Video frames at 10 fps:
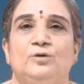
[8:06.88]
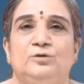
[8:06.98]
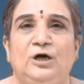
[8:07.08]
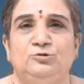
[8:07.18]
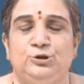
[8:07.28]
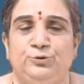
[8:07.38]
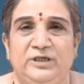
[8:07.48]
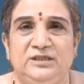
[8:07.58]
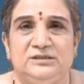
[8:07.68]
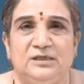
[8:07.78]
Now
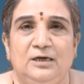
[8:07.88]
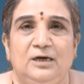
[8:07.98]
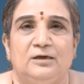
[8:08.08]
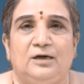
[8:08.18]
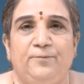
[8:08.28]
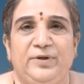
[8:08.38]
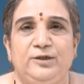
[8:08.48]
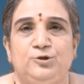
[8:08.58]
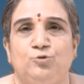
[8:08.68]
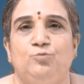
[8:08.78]
students,
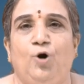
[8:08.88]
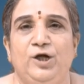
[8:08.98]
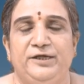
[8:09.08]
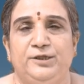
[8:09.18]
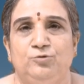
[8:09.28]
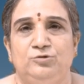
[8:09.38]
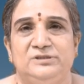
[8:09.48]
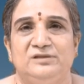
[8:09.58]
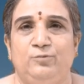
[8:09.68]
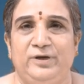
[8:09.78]
coming to
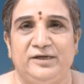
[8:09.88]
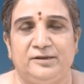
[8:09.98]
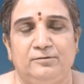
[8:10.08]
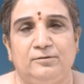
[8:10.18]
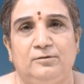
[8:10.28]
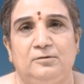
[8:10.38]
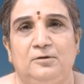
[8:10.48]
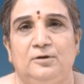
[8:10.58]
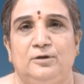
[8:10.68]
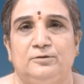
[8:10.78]
molecules where
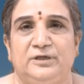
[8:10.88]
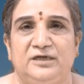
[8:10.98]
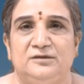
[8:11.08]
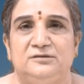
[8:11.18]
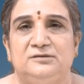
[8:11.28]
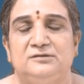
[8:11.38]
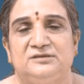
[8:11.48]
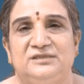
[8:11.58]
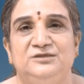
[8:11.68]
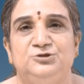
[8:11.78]
there is
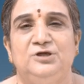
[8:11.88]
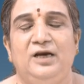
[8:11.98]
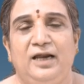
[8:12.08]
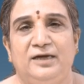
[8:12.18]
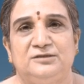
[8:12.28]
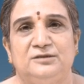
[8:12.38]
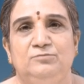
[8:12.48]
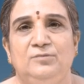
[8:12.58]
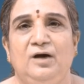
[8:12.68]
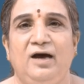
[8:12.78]
central
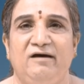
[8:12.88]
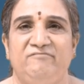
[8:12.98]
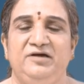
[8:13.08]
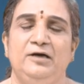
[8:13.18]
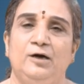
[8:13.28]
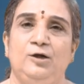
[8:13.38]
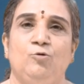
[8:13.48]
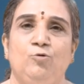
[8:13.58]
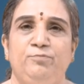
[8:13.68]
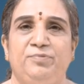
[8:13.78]
atom having a
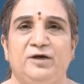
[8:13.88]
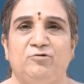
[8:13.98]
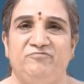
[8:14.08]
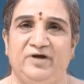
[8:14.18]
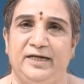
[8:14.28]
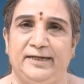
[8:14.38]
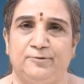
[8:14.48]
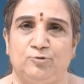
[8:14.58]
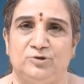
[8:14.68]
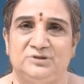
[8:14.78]
lone pair of
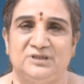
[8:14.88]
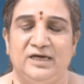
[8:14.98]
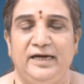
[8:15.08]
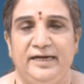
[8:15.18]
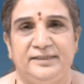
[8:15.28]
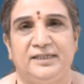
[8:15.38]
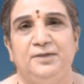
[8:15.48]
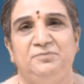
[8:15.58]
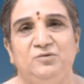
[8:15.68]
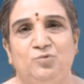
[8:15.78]
electrons. It
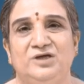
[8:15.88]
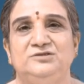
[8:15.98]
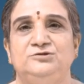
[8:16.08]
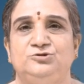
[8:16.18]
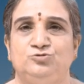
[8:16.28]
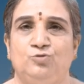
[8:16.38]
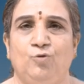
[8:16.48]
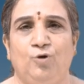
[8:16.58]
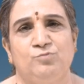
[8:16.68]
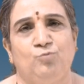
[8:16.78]
can be 1, 2
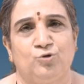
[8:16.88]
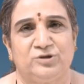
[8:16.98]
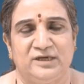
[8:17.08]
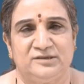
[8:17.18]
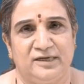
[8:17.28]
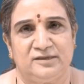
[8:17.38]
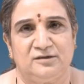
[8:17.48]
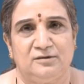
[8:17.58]
or more than that.